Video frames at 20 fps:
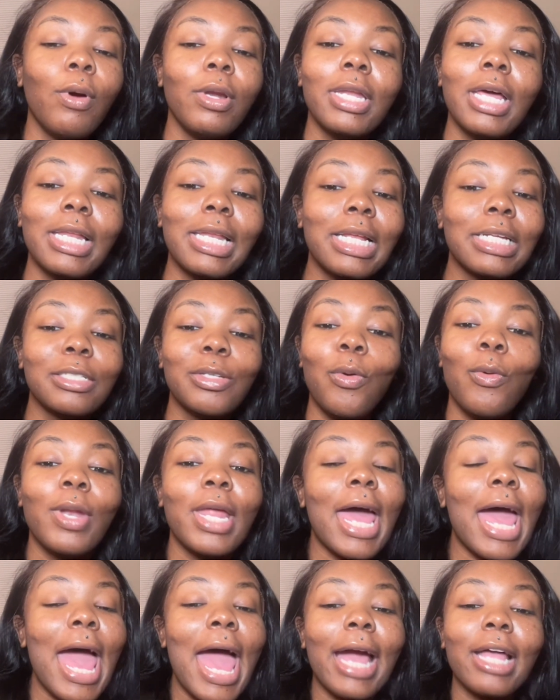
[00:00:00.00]
nothing that's
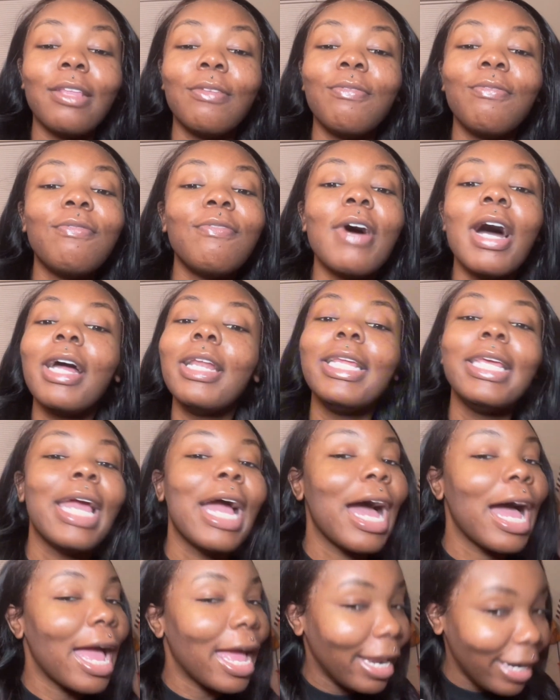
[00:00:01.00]
gonna act funny
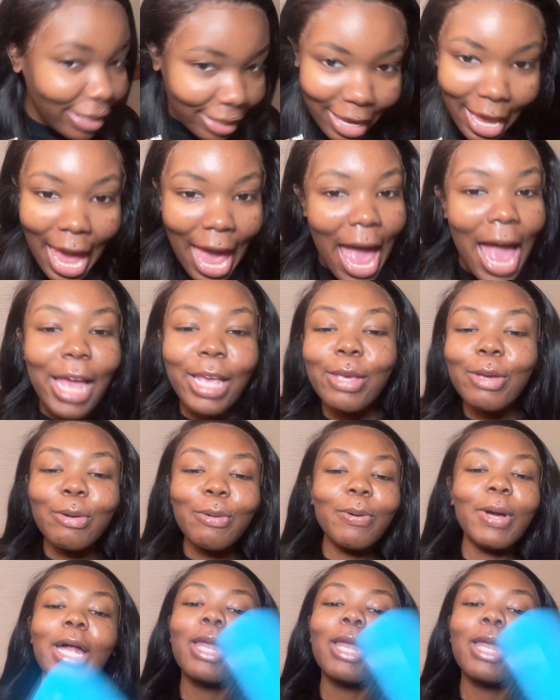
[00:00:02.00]
on. Yeah, you don't